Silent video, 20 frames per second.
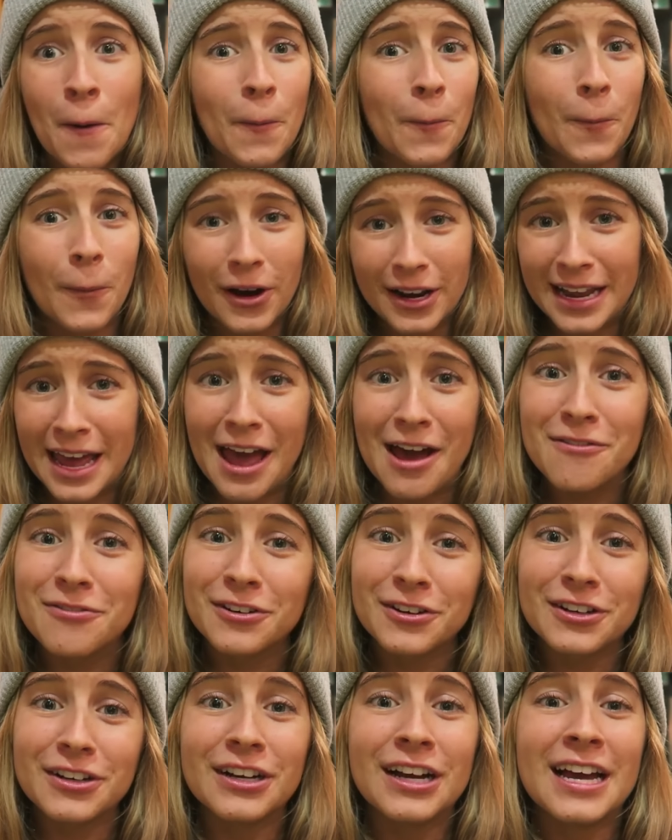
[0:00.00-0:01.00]

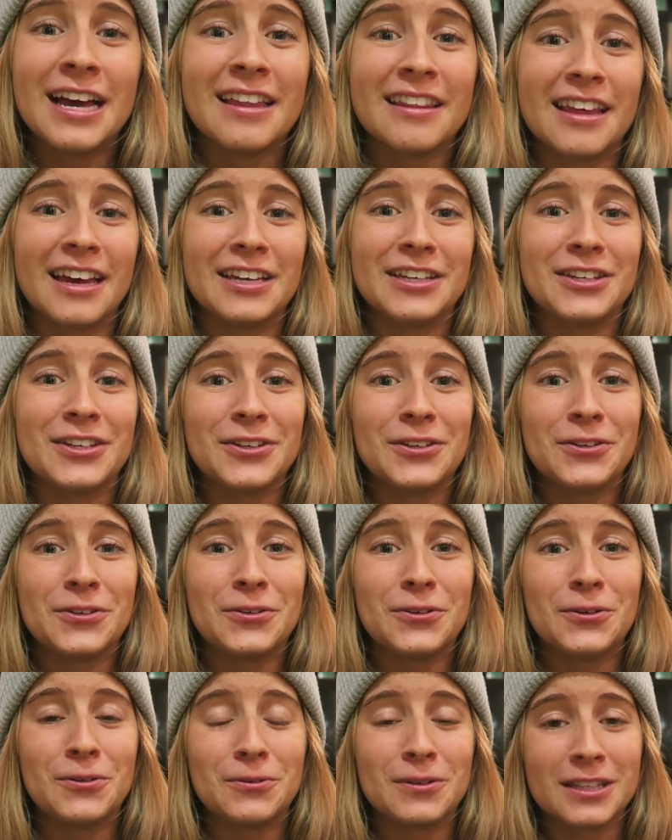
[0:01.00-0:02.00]
whatever that
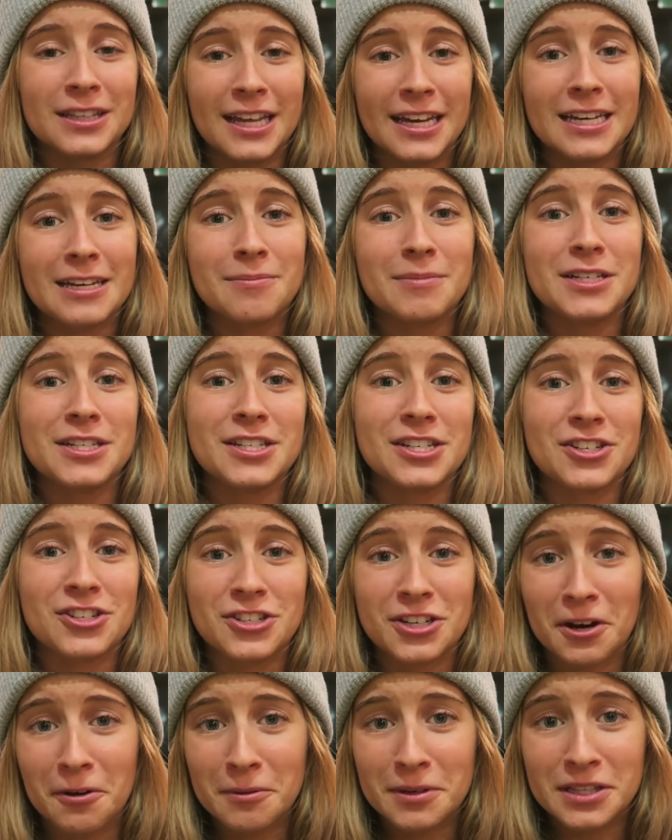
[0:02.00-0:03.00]
you would like me to
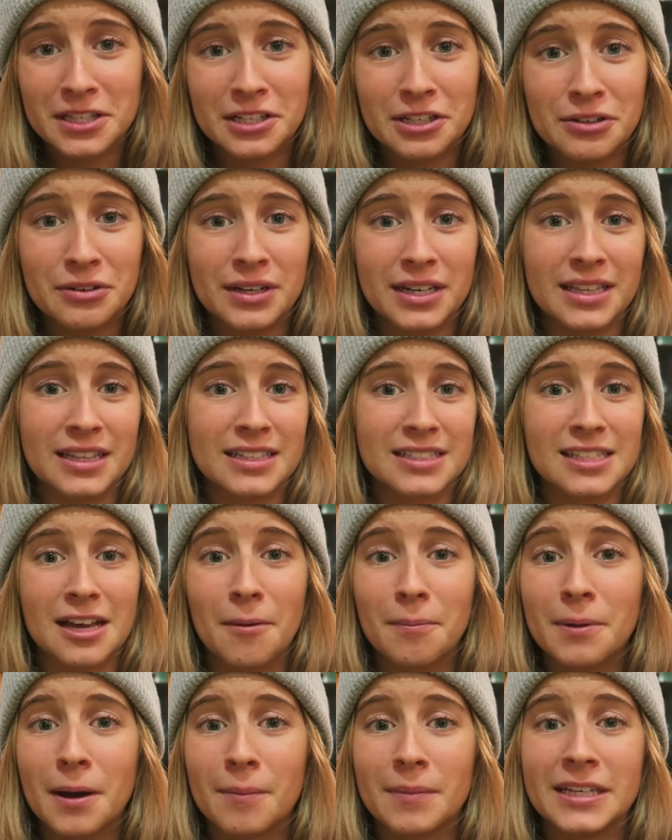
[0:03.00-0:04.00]
share with you in this
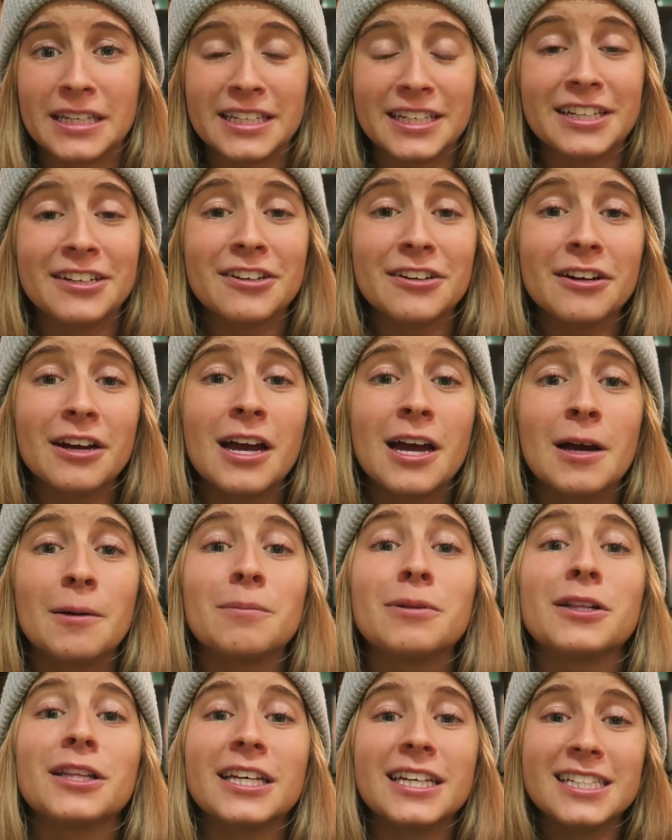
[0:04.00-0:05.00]
upcoming year,
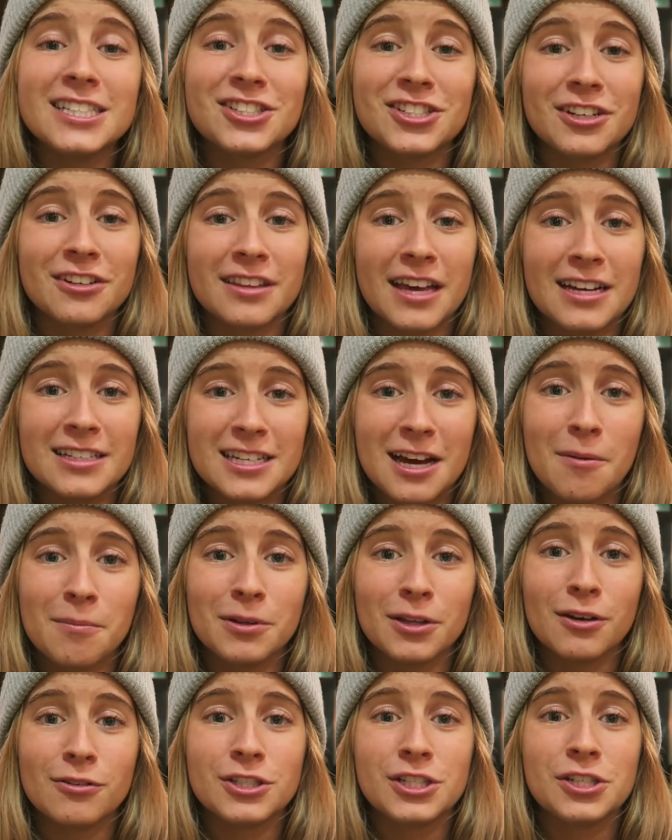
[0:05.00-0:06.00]
please share that down
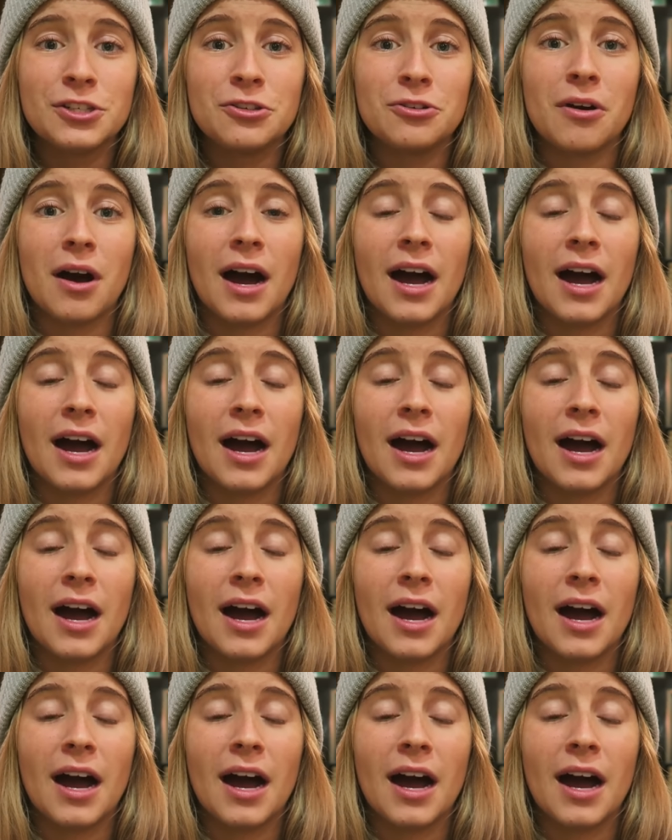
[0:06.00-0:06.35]
below too.